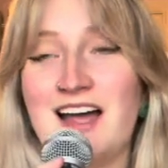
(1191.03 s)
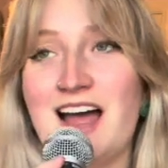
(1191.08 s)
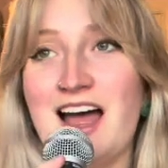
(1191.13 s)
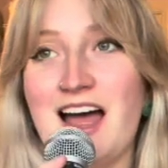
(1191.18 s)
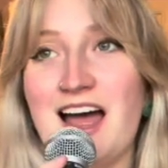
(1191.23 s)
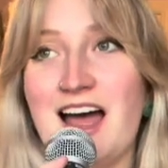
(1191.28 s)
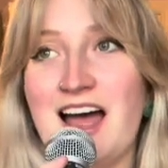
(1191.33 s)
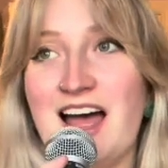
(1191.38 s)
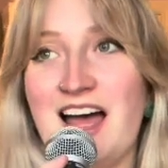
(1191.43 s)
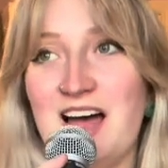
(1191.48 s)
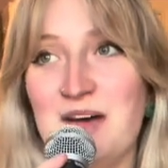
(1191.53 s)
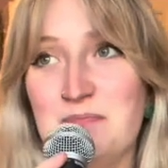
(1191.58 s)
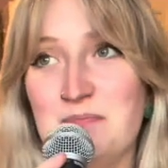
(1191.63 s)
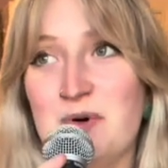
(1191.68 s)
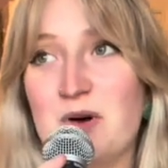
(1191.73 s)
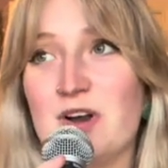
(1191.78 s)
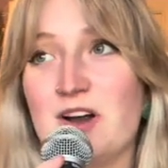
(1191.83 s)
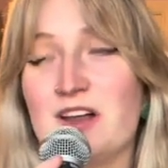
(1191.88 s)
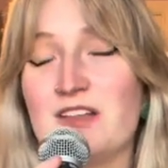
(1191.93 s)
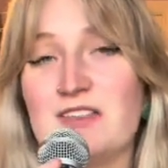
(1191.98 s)

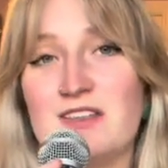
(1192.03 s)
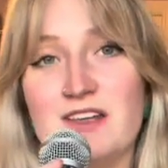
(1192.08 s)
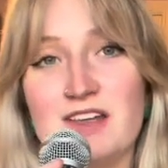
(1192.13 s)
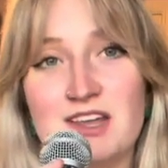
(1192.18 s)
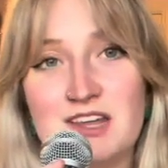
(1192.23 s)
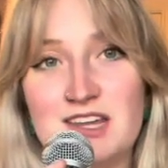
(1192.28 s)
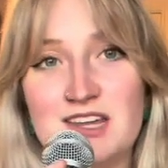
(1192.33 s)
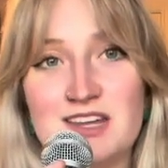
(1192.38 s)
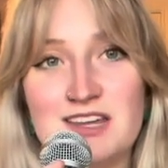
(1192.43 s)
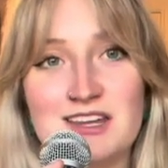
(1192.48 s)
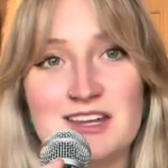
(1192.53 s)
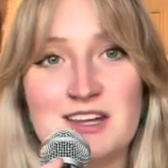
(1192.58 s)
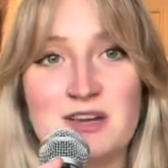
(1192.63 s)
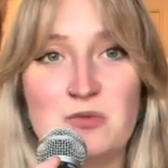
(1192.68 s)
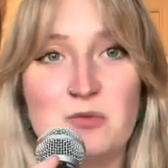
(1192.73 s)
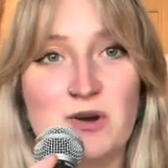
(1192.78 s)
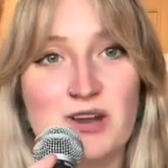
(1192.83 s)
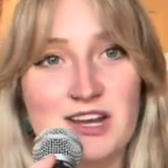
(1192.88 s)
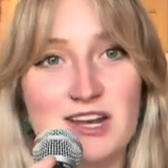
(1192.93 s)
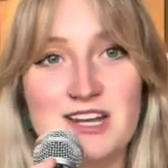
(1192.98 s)
But I think
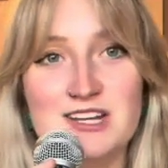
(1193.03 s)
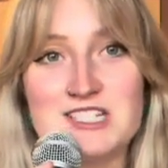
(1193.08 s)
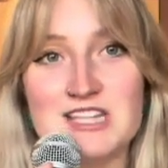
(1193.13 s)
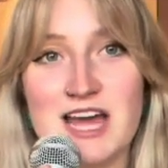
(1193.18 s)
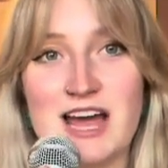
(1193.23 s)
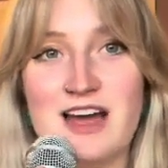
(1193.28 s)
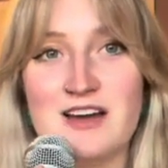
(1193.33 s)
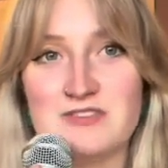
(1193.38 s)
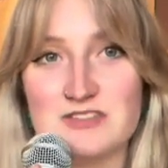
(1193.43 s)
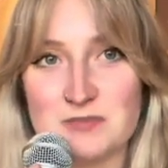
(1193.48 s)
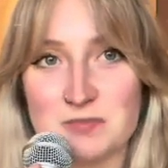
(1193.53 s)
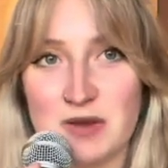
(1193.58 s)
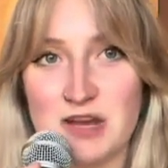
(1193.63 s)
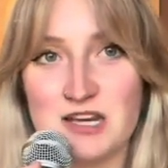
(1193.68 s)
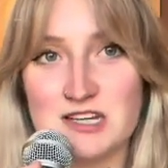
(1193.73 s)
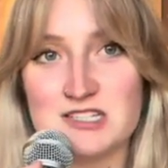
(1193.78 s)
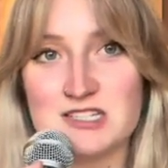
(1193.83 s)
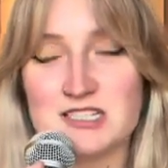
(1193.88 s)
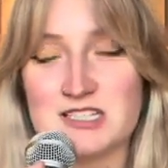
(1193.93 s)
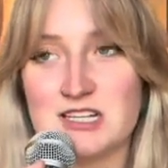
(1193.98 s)
we need to have
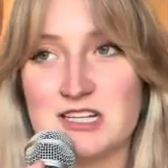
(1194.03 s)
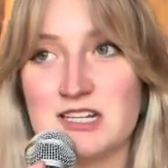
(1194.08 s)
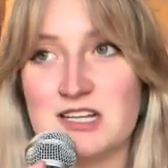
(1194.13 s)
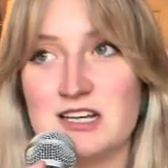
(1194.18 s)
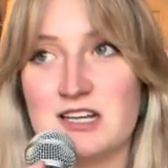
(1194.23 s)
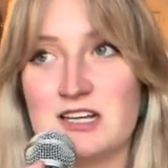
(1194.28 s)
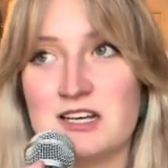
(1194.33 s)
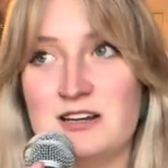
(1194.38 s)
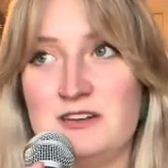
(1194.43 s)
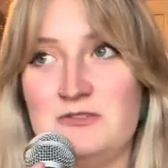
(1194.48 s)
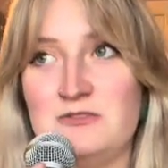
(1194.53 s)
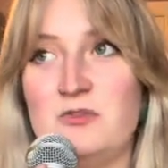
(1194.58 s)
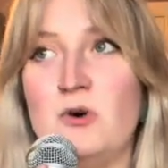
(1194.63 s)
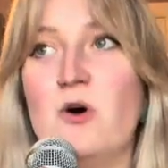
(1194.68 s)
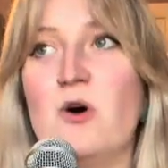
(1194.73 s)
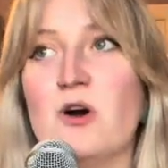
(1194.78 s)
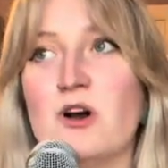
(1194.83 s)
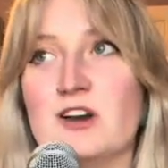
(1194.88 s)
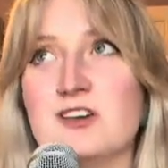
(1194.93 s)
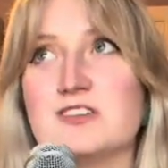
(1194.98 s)
space
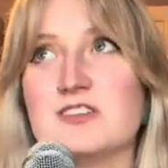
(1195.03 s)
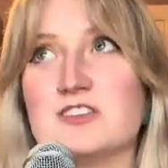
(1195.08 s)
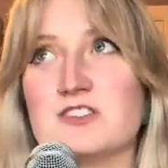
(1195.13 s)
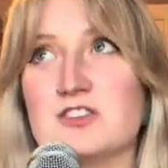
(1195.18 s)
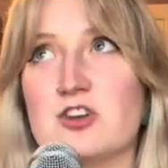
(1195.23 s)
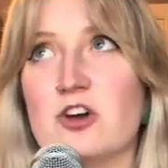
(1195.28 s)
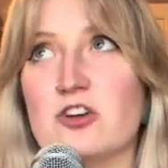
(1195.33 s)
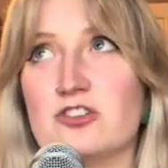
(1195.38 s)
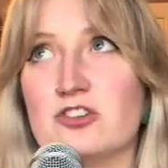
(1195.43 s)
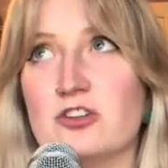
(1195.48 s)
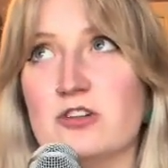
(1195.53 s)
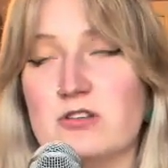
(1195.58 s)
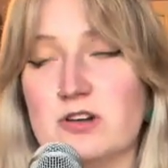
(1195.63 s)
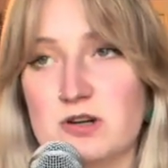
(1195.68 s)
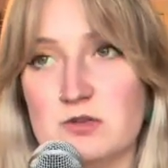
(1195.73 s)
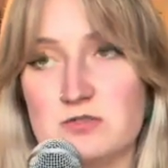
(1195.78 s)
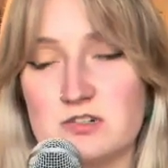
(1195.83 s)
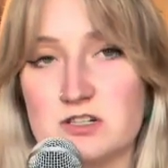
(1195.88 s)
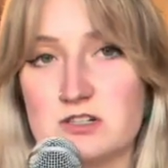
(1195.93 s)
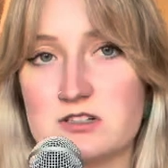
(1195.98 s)
for discussion
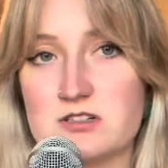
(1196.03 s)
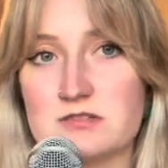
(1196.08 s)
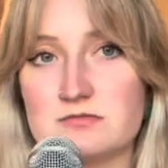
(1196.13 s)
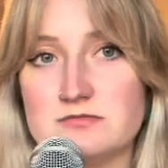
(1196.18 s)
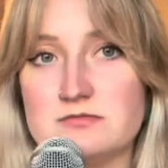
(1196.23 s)
around it.